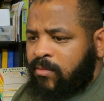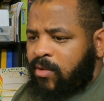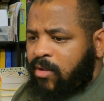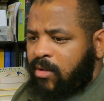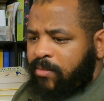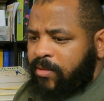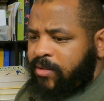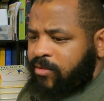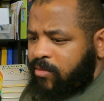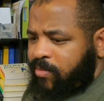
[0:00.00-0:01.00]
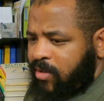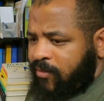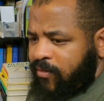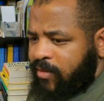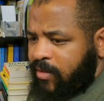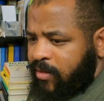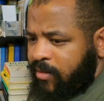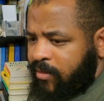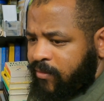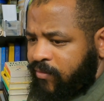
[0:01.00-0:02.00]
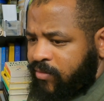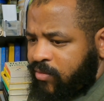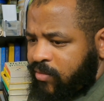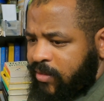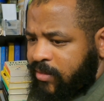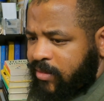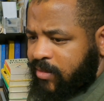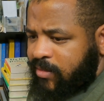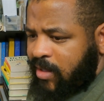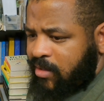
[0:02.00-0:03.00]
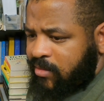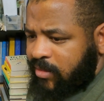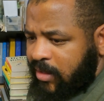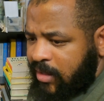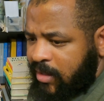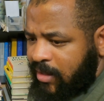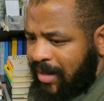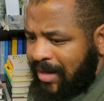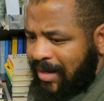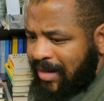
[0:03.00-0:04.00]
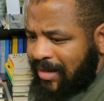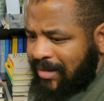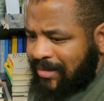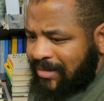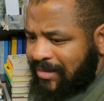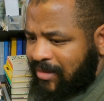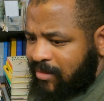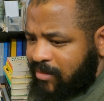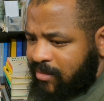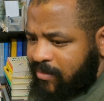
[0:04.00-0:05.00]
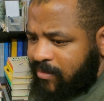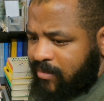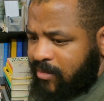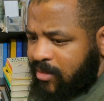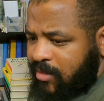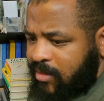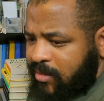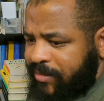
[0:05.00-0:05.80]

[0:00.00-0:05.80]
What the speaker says: All right, potential profit of $26.89.